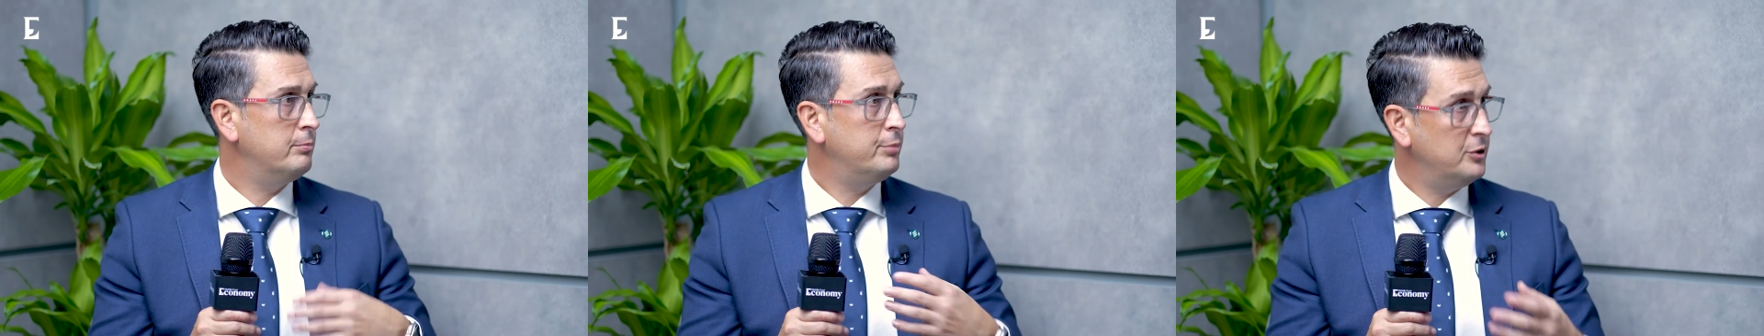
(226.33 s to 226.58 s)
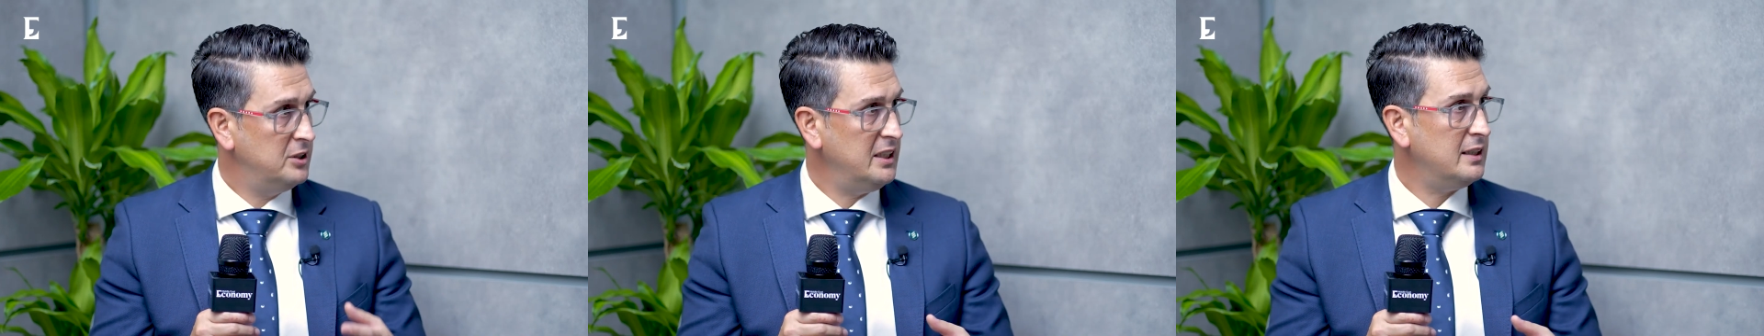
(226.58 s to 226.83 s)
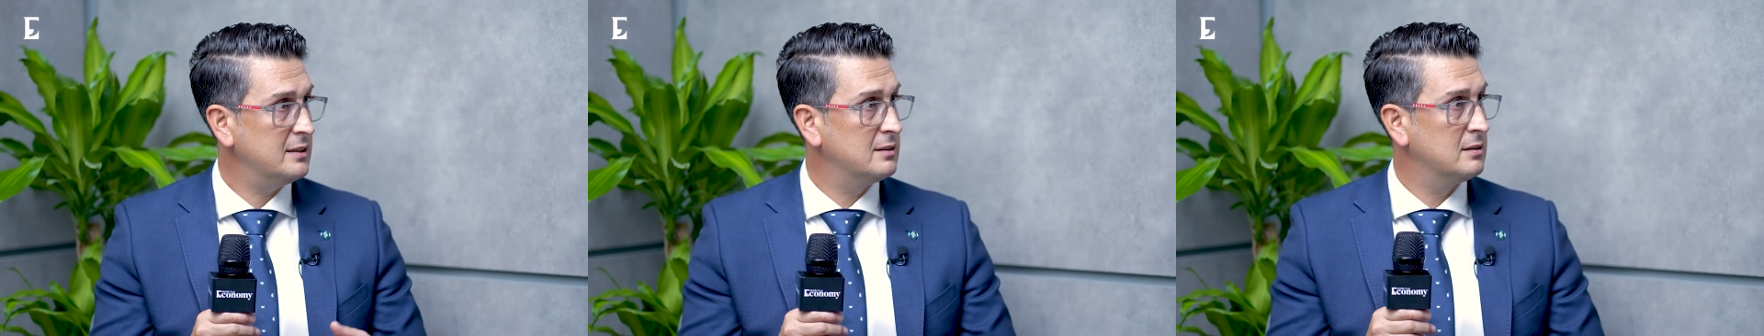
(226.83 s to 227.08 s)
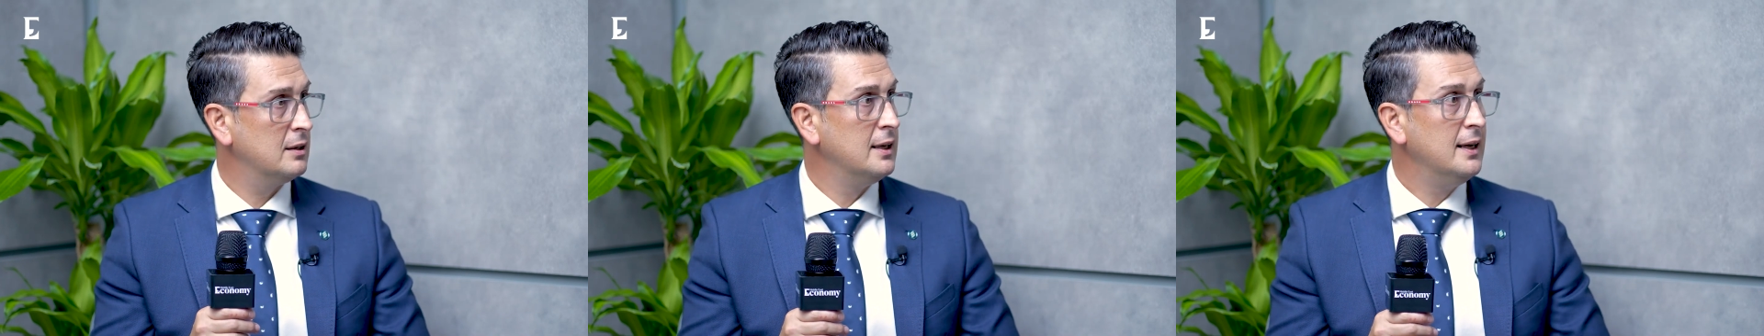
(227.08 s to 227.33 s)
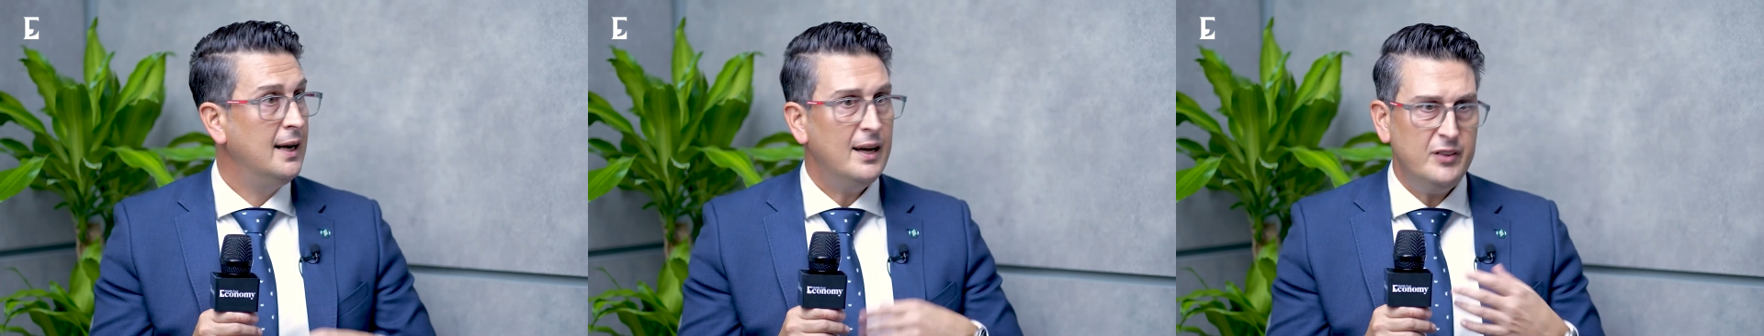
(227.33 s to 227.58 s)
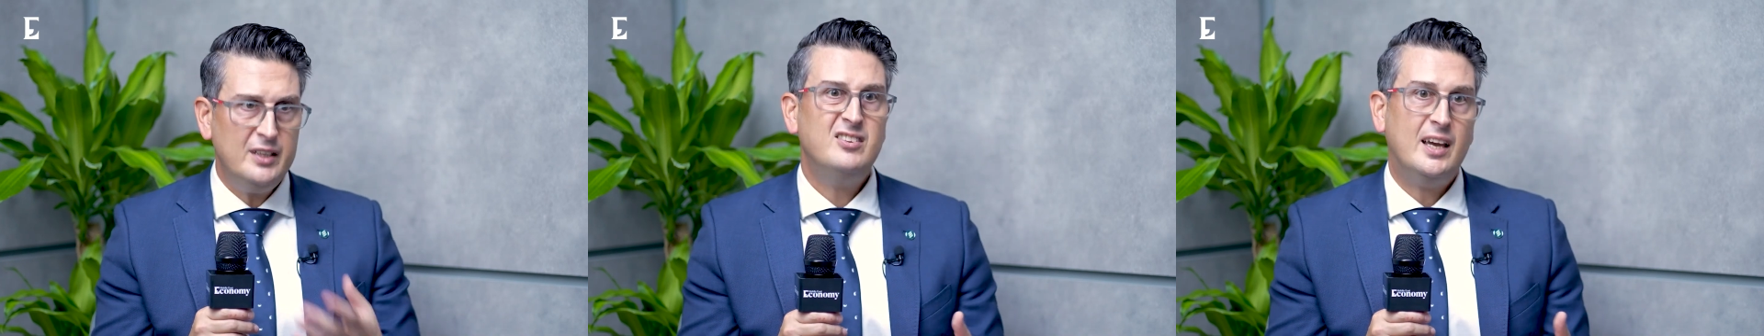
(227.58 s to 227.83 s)
predict,
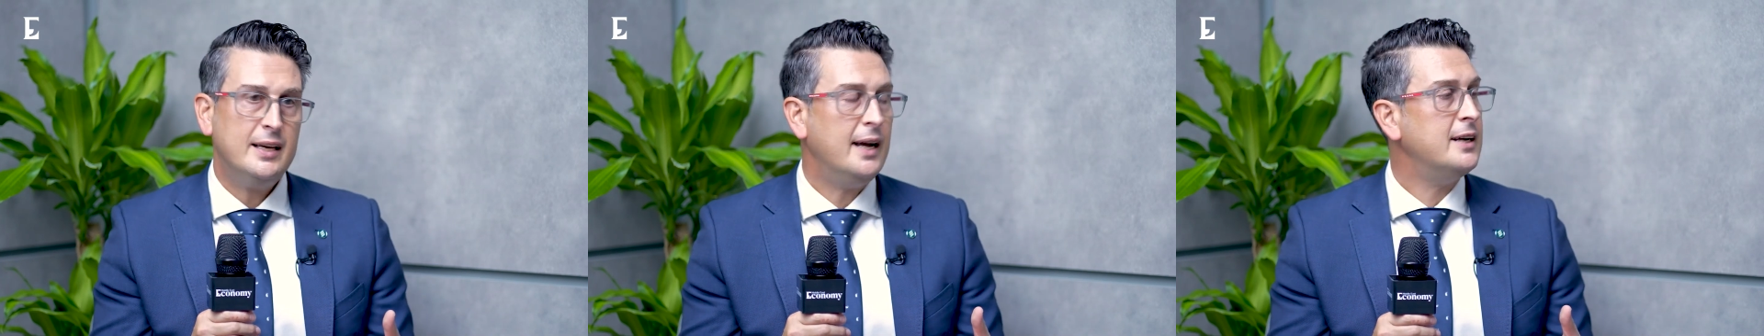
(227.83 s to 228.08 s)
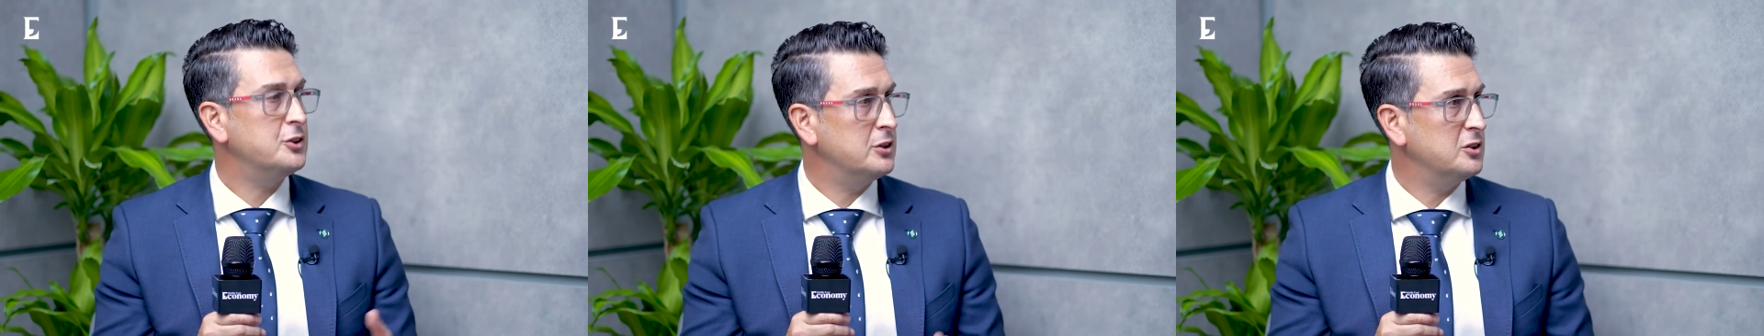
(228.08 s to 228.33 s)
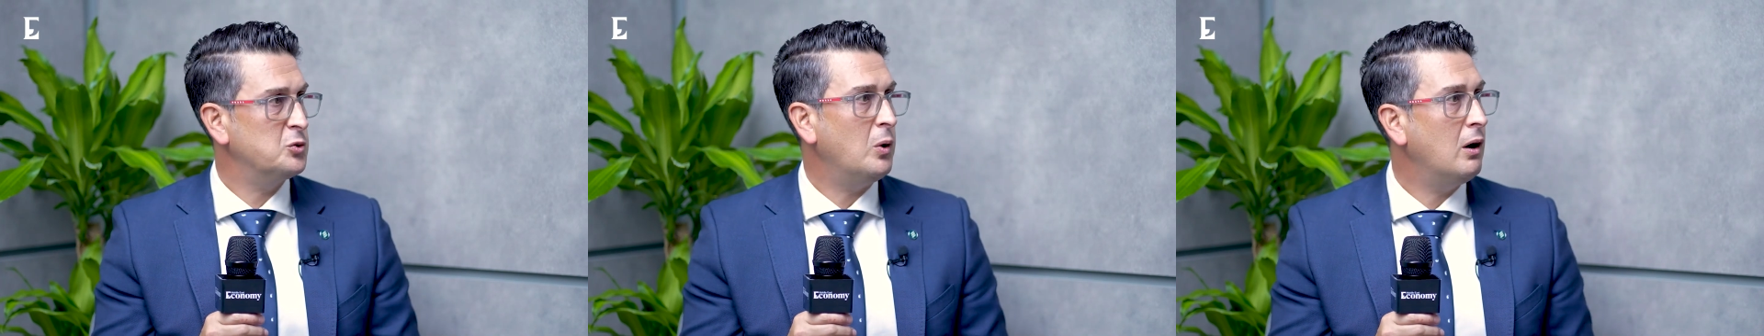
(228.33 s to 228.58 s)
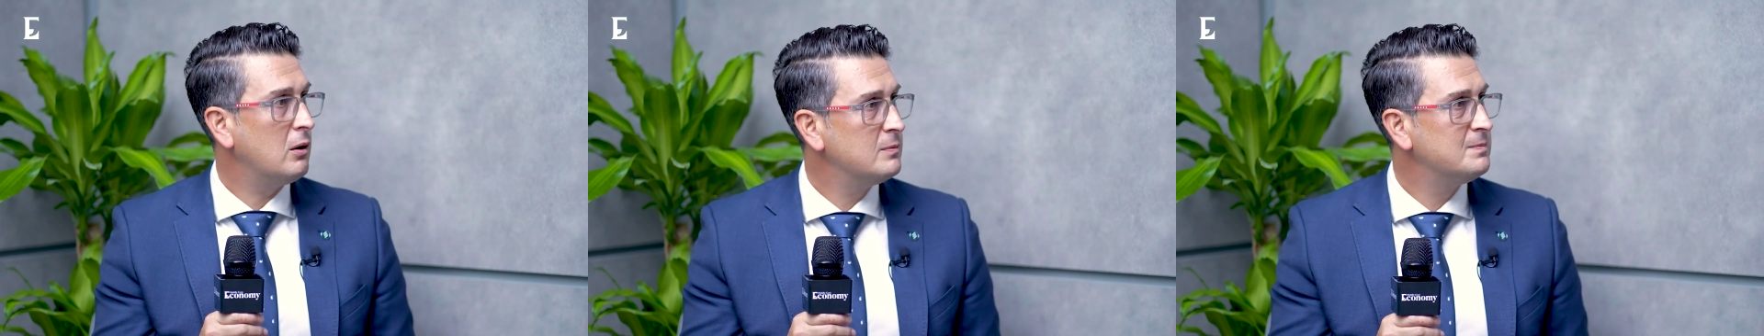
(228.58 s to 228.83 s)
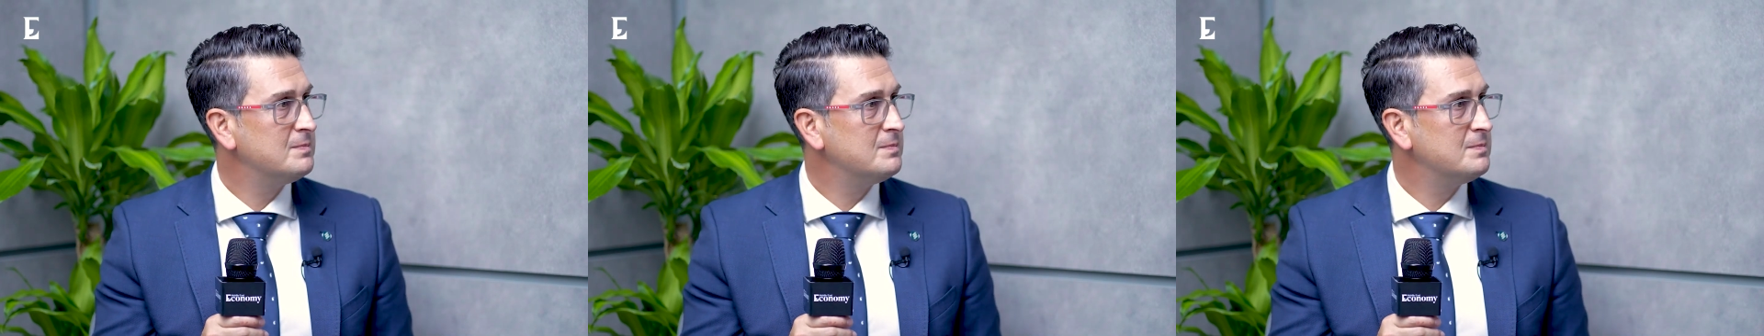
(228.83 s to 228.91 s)
and then take action as well.